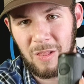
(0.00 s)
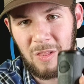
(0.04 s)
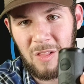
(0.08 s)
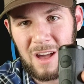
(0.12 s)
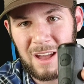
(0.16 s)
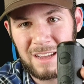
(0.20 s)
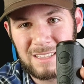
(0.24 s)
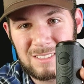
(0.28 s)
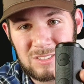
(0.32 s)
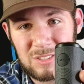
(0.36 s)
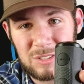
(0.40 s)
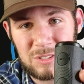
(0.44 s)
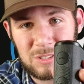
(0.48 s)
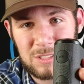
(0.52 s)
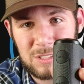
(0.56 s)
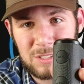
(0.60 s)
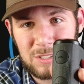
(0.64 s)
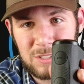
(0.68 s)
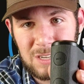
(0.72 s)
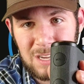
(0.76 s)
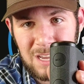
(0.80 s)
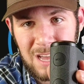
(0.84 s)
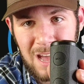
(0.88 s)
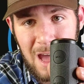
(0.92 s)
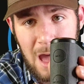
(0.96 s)
to lie to
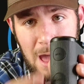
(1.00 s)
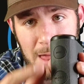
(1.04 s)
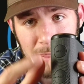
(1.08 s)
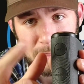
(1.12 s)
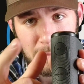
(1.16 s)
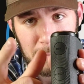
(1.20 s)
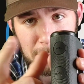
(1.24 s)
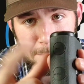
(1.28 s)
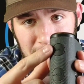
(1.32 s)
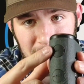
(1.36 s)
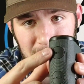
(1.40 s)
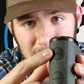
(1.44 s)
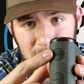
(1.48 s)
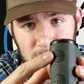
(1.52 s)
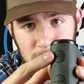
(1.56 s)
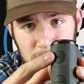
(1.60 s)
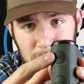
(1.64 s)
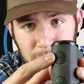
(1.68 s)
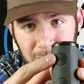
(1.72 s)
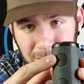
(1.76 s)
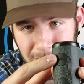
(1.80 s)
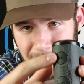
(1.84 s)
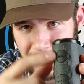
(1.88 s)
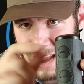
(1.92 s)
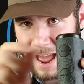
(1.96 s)
you. The menu
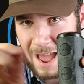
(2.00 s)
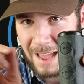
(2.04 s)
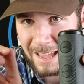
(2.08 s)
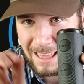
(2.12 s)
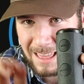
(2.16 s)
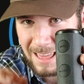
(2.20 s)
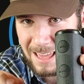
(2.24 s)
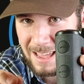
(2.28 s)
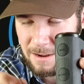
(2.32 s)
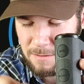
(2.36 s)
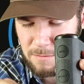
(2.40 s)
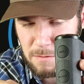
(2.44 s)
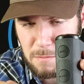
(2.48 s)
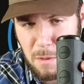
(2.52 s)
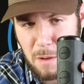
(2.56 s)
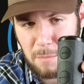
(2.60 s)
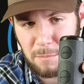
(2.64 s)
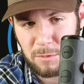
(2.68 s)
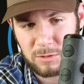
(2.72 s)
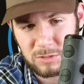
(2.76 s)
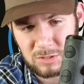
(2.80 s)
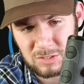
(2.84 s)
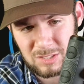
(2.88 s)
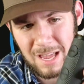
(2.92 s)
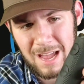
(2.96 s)
button, I can't
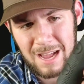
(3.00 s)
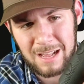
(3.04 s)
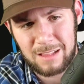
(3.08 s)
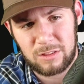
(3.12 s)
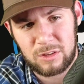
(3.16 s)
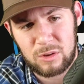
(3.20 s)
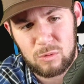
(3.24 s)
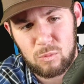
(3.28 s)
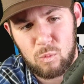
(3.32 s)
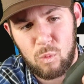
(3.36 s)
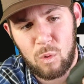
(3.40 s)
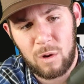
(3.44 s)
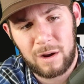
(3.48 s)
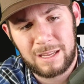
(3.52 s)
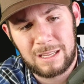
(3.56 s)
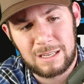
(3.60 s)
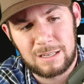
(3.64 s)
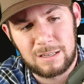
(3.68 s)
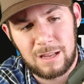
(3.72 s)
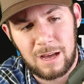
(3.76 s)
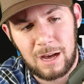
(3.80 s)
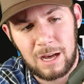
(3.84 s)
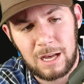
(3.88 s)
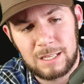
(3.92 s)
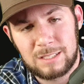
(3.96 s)
remember exactly what
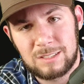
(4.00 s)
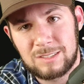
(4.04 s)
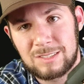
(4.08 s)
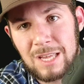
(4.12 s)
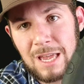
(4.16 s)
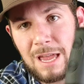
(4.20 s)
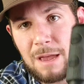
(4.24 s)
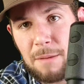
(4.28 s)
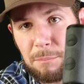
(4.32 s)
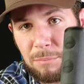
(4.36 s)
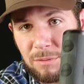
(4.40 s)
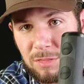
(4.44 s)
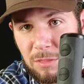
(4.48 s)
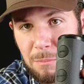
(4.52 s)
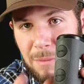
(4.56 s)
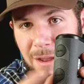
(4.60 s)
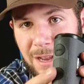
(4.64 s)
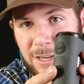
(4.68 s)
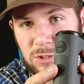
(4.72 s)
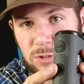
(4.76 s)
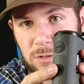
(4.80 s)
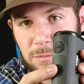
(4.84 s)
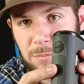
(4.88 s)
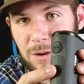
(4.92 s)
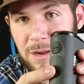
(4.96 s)
it does, but the
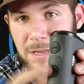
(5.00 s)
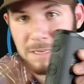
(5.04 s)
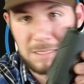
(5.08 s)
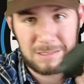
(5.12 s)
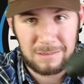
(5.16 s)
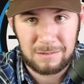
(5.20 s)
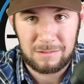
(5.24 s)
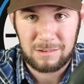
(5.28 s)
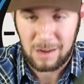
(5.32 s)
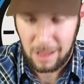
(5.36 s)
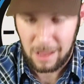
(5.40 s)
measure button